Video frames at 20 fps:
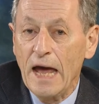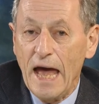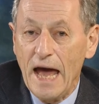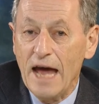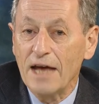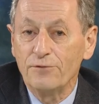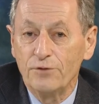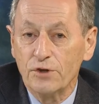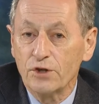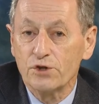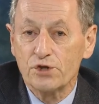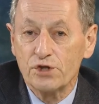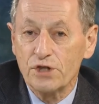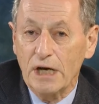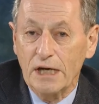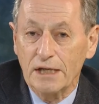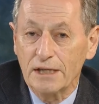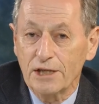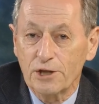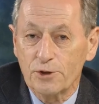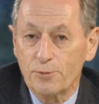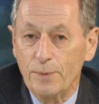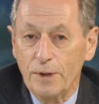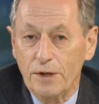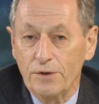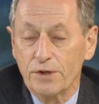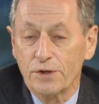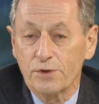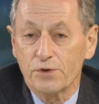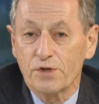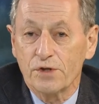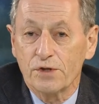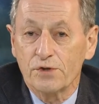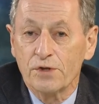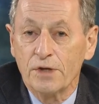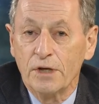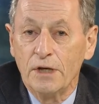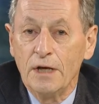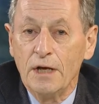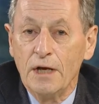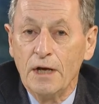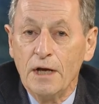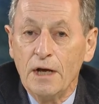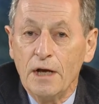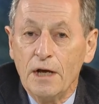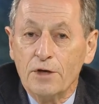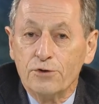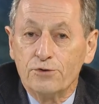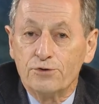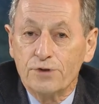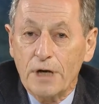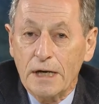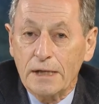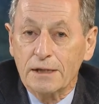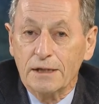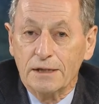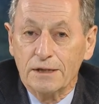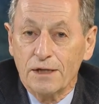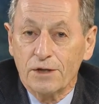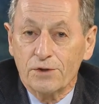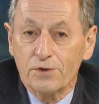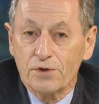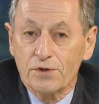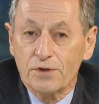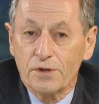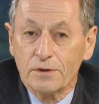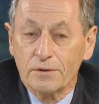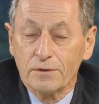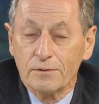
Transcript: adverse child experiences, drunkenness,